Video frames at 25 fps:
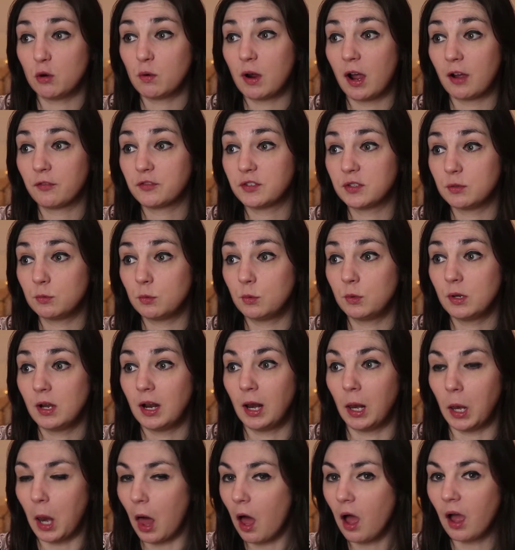don't have to
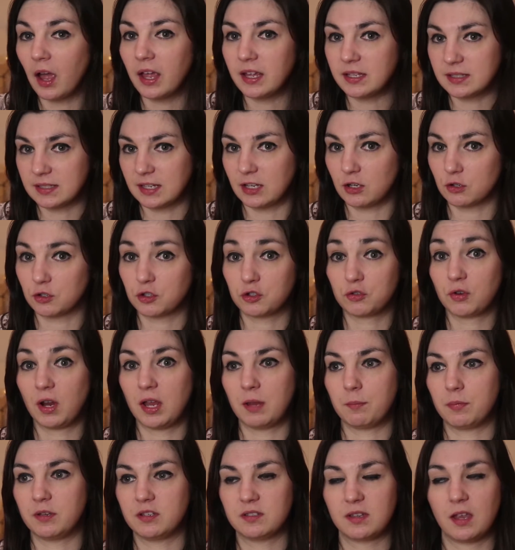lie and say you're
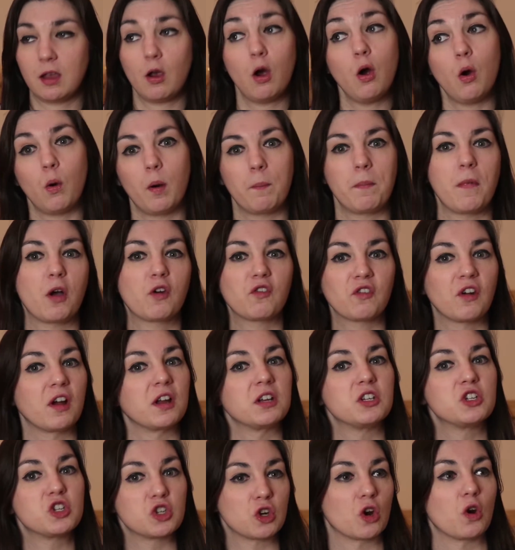straight, but you say, oh, I'm not
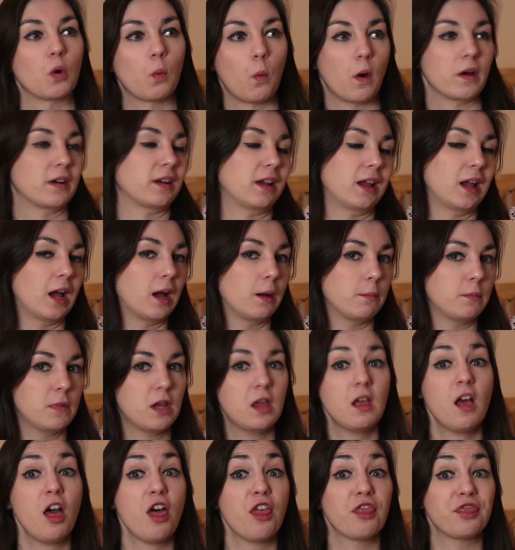quite sure what I am.
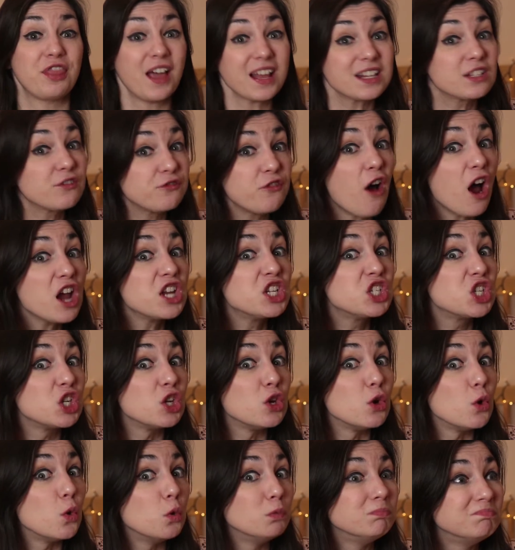That's fine
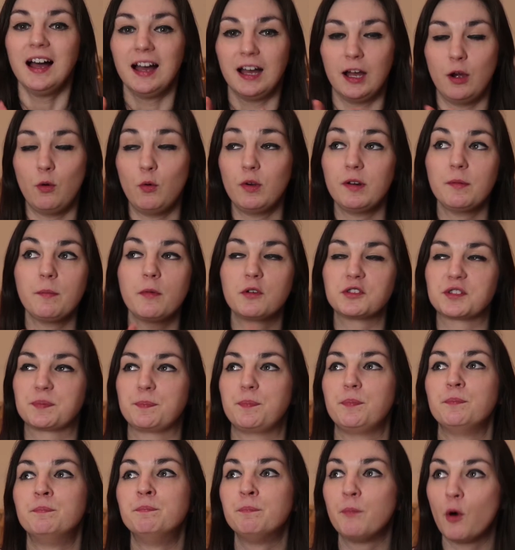too. One of the
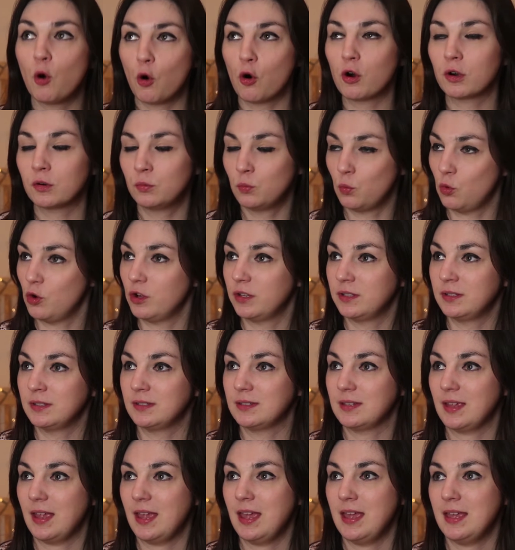most important
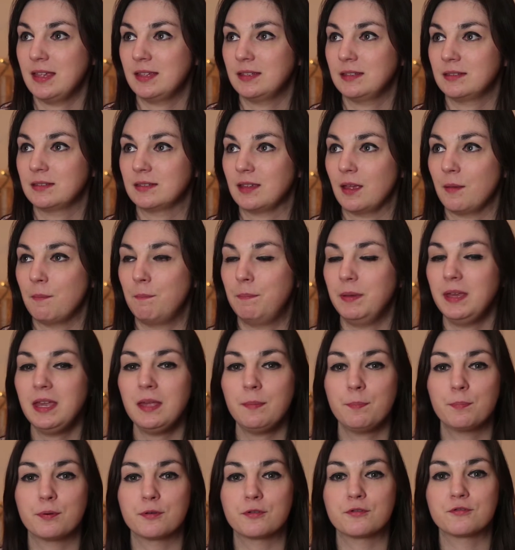ones is
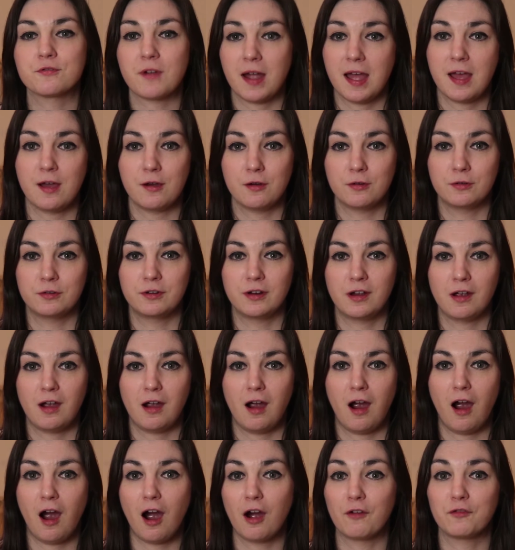be proud
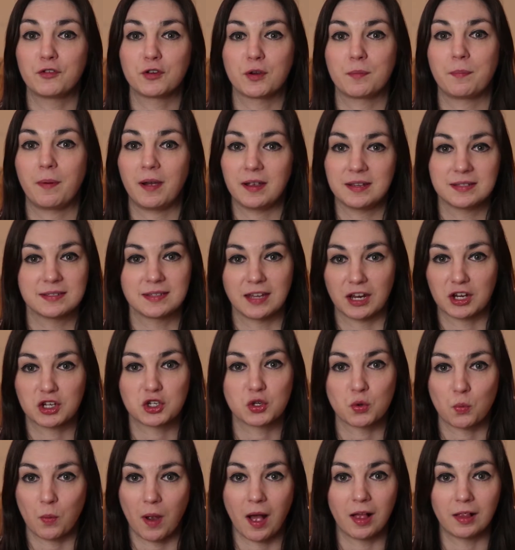of your
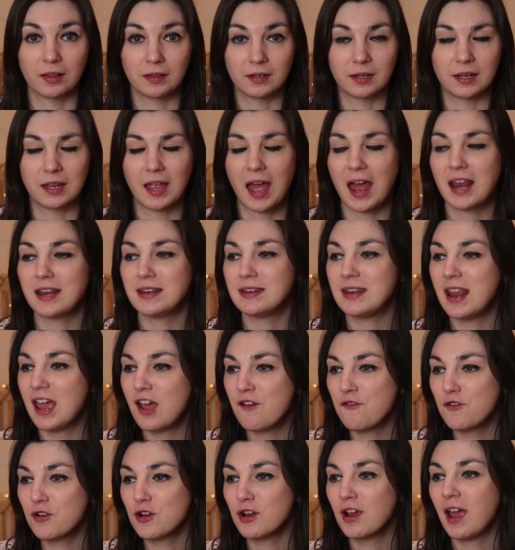bisexuality, and
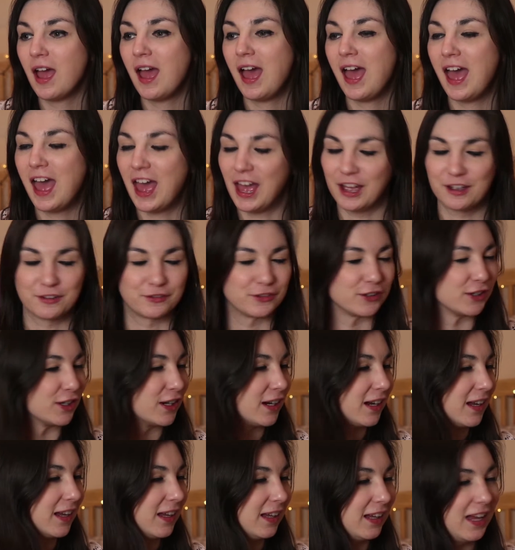never,
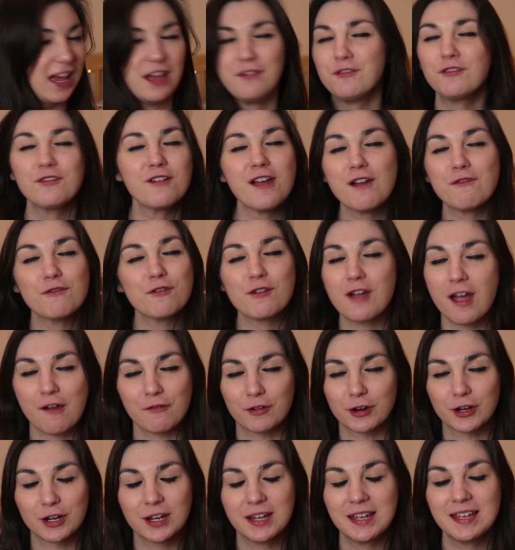ever, ever, ever,
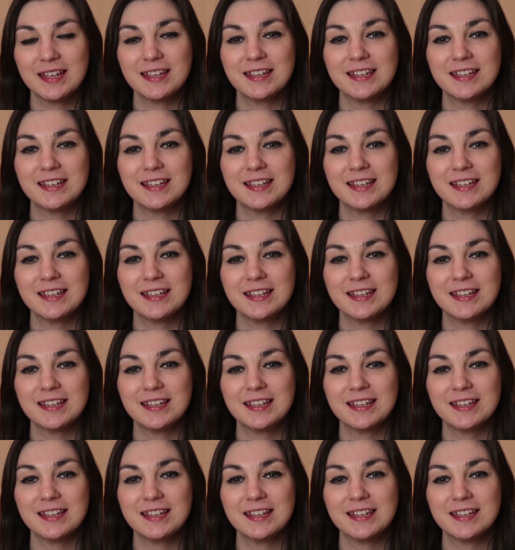ever